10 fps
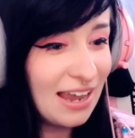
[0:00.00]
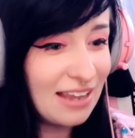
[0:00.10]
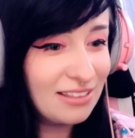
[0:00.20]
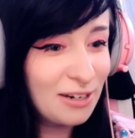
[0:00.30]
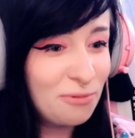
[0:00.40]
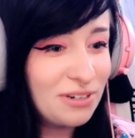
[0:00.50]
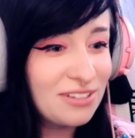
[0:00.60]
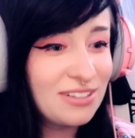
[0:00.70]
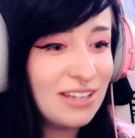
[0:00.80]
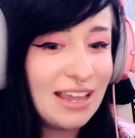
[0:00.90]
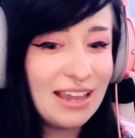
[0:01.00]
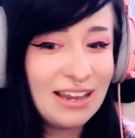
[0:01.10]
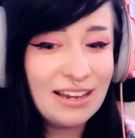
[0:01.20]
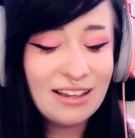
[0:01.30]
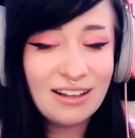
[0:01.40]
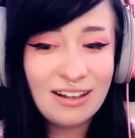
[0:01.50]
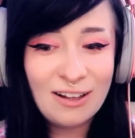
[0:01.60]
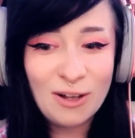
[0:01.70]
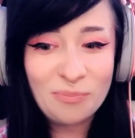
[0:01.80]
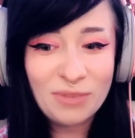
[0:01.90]
And there was a
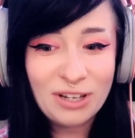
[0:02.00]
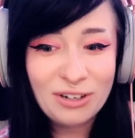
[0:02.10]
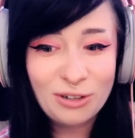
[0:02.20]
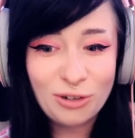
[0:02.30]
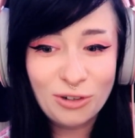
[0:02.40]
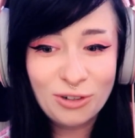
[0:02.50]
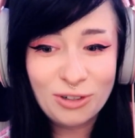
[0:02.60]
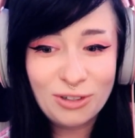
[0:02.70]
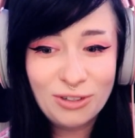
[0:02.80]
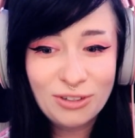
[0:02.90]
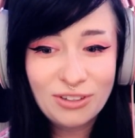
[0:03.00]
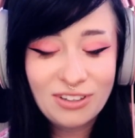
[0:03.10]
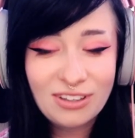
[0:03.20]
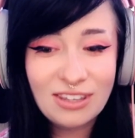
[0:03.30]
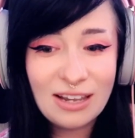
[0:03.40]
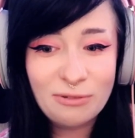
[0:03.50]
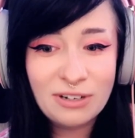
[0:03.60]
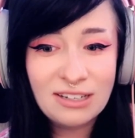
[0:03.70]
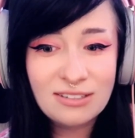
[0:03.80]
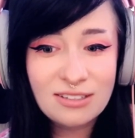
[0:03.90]
girl that
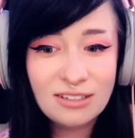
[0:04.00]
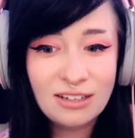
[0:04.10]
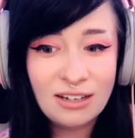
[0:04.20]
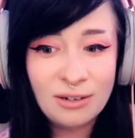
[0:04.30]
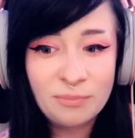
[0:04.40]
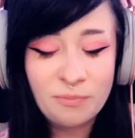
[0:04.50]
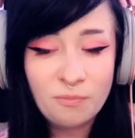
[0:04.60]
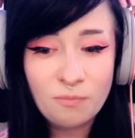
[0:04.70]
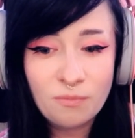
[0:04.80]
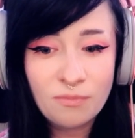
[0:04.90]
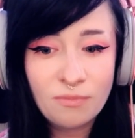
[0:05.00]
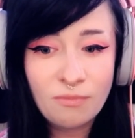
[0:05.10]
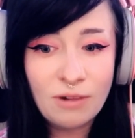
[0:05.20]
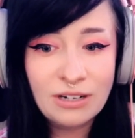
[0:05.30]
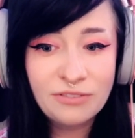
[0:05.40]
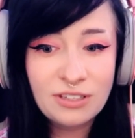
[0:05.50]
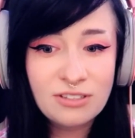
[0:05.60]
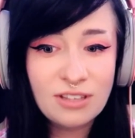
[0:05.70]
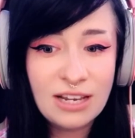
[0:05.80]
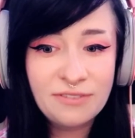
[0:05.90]
was one of the
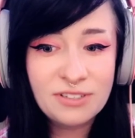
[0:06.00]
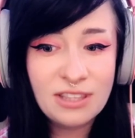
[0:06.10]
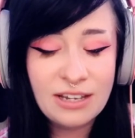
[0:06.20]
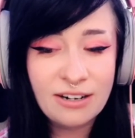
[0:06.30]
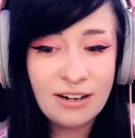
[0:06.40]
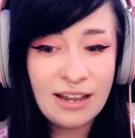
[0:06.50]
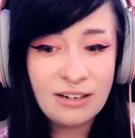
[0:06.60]
slaves there,